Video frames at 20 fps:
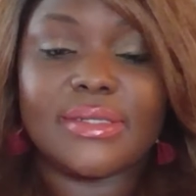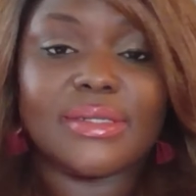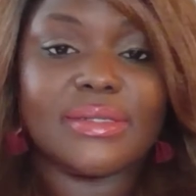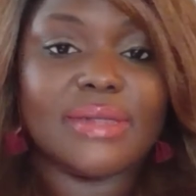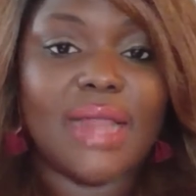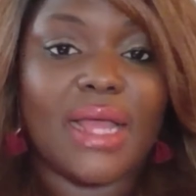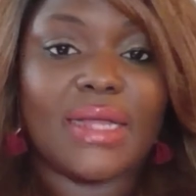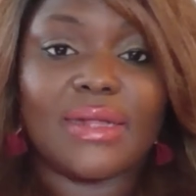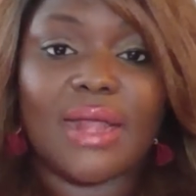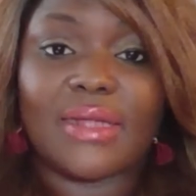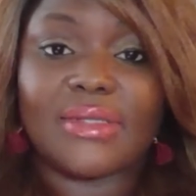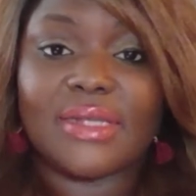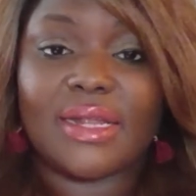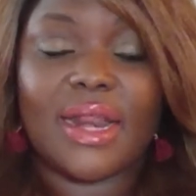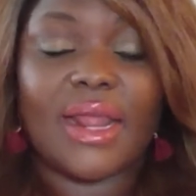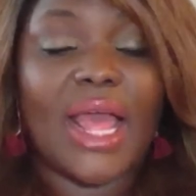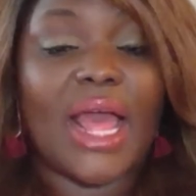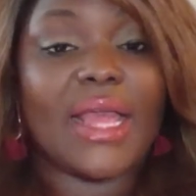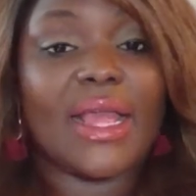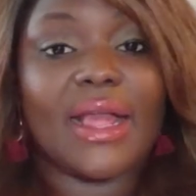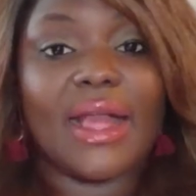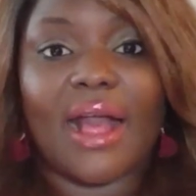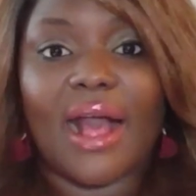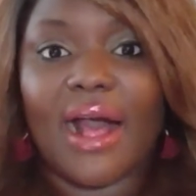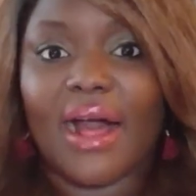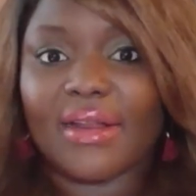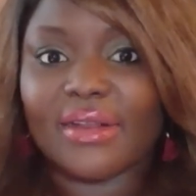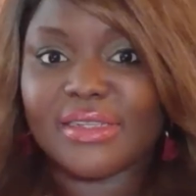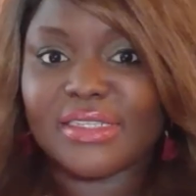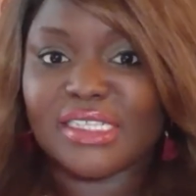I, I said, I, I
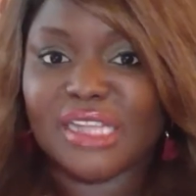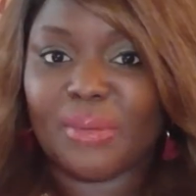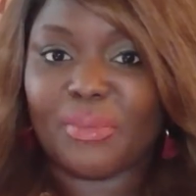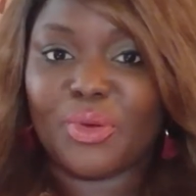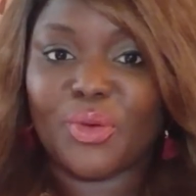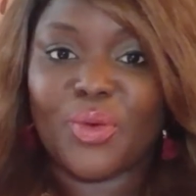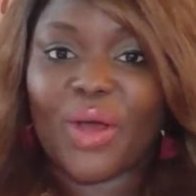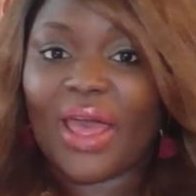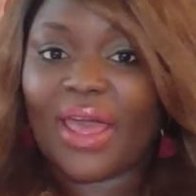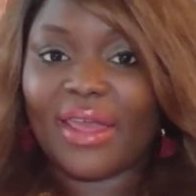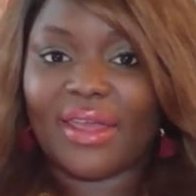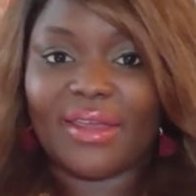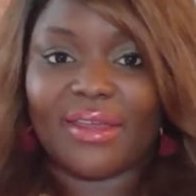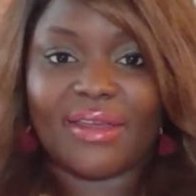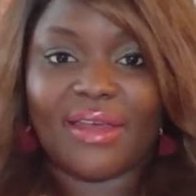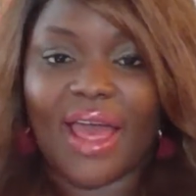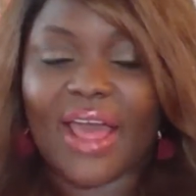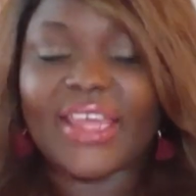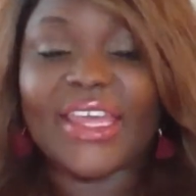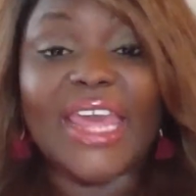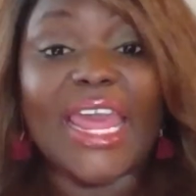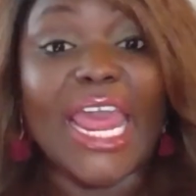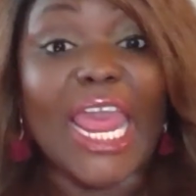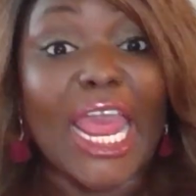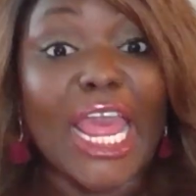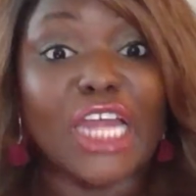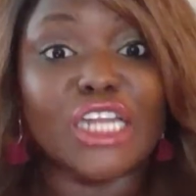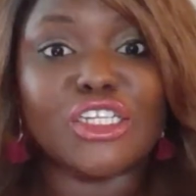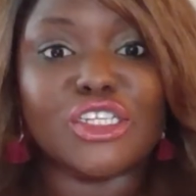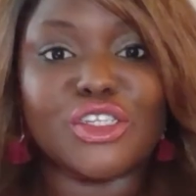gotta step away. I
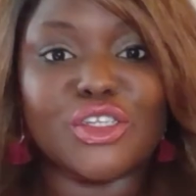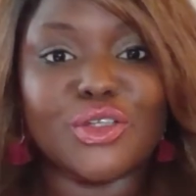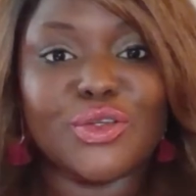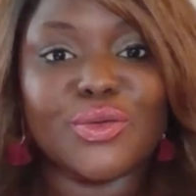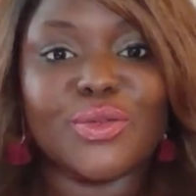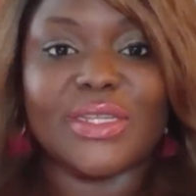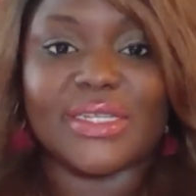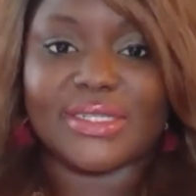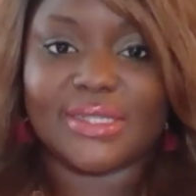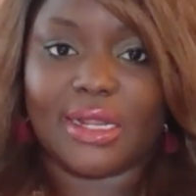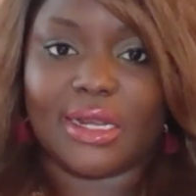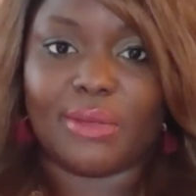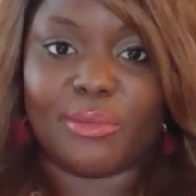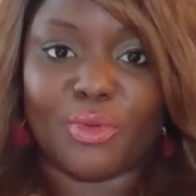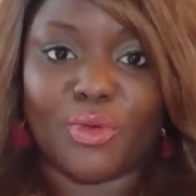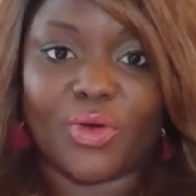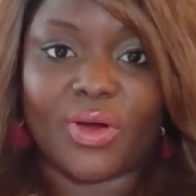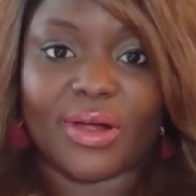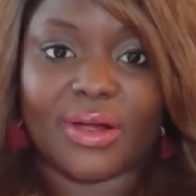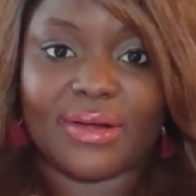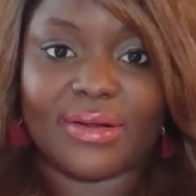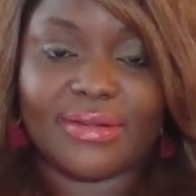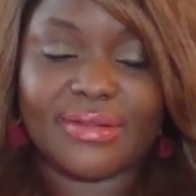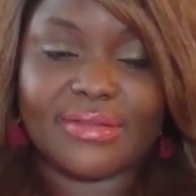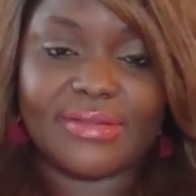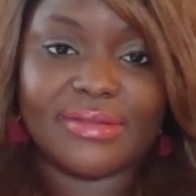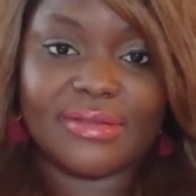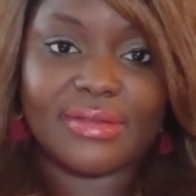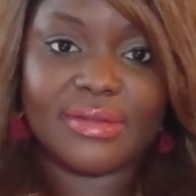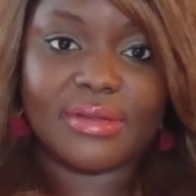can't do this anymore.
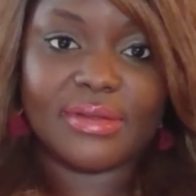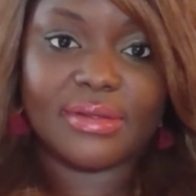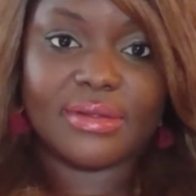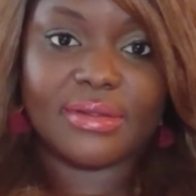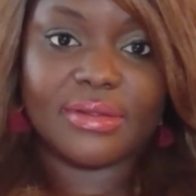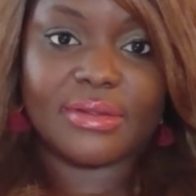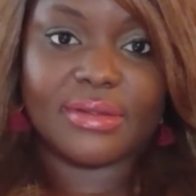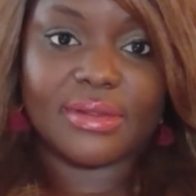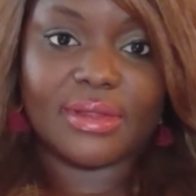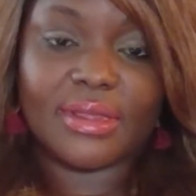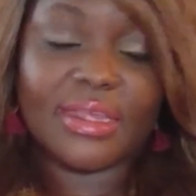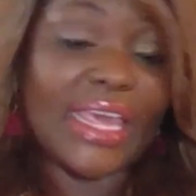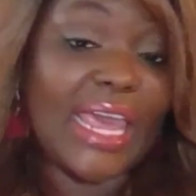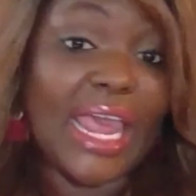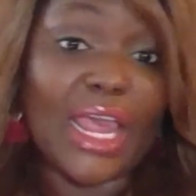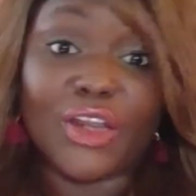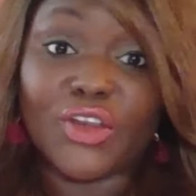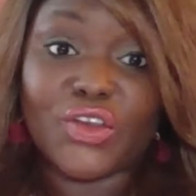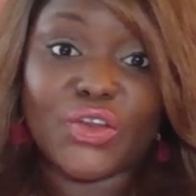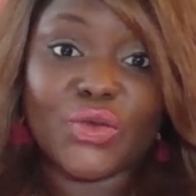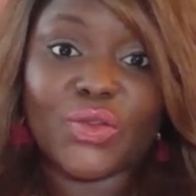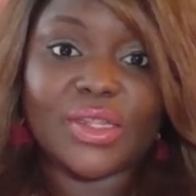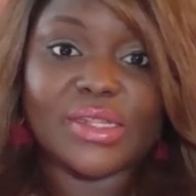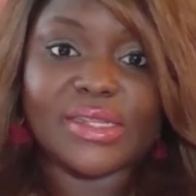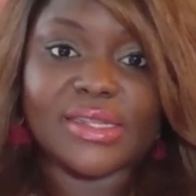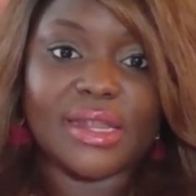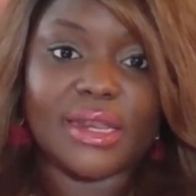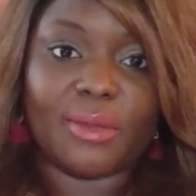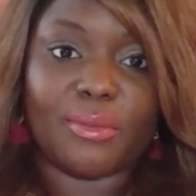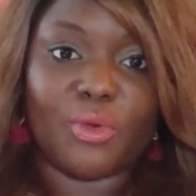I can't do
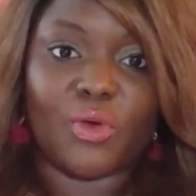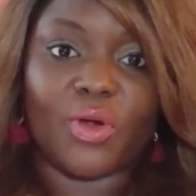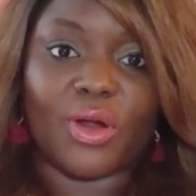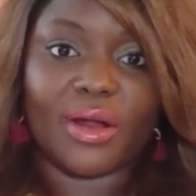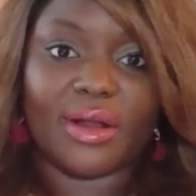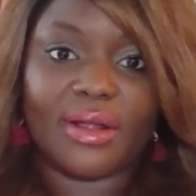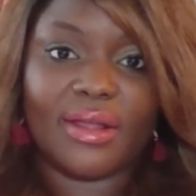this anymore.